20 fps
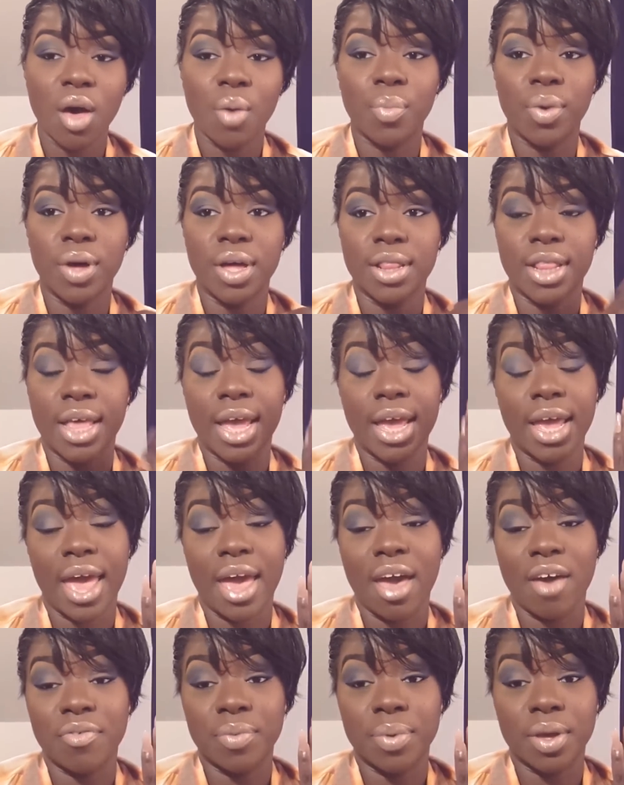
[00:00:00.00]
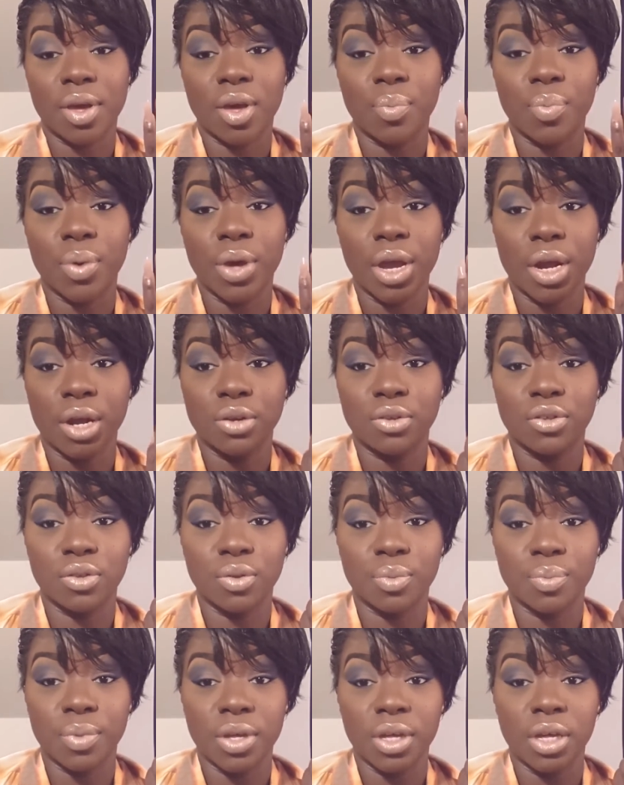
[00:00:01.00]
but they have been compared
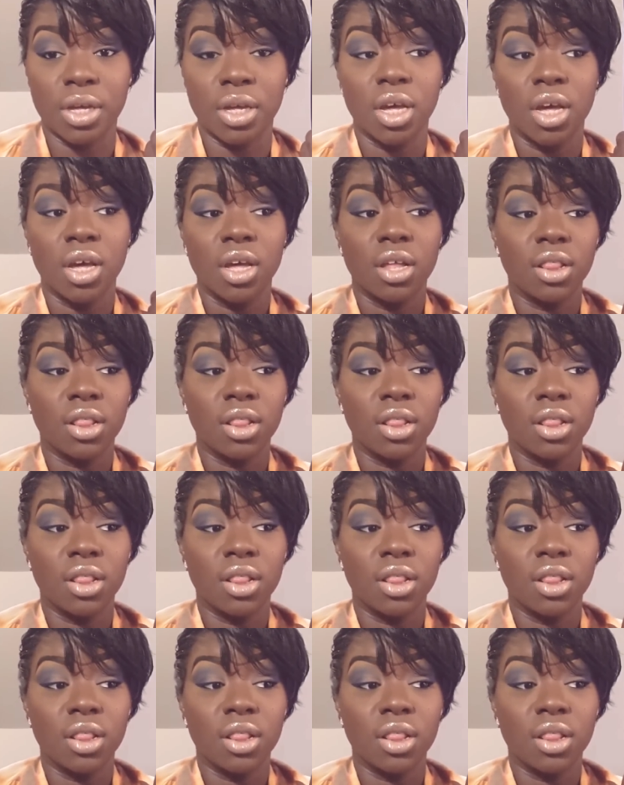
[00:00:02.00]
to be